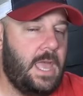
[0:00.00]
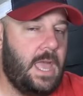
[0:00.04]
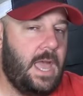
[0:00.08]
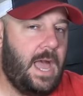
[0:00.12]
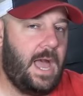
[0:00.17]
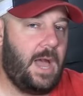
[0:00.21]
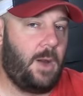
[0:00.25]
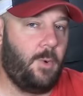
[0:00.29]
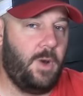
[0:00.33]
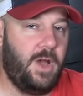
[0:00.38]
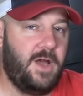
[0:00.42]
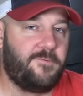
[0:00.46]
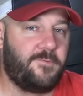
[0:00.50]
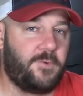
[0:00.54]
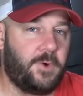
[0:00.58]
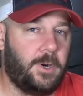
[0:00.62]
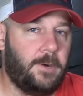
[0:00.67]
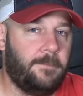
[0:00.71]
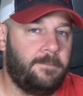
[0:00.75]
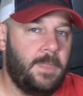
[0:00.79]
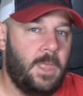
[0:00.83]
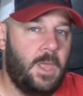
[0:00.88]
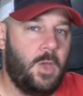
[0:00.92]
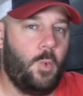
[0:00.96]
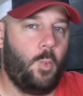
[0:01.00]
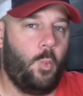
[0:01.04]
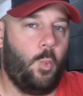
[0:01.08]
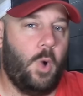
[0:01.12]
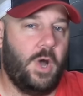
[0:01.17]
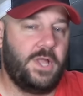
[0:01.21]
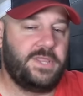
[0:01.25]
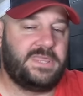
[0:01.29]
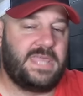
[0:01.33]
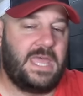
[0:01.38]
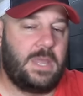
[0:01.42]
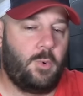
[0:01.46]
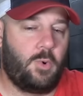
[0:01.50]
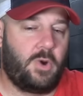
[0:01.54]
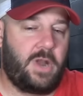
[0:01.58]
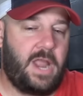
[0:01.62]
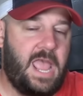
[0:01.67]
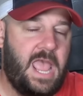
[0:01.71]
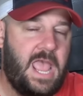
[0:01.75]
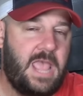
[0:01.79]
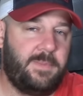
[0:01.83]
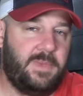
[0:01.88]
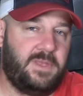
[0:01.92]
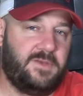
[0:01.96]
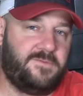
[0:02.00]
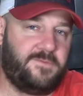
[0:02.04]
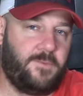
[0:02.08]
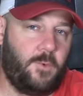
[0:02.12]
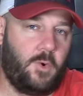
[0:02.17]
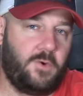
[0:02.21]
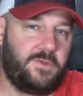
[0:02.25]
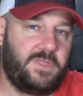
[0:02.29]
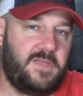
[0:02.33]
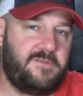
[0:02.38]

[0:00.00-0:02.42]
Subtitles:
However, what they were aiming for,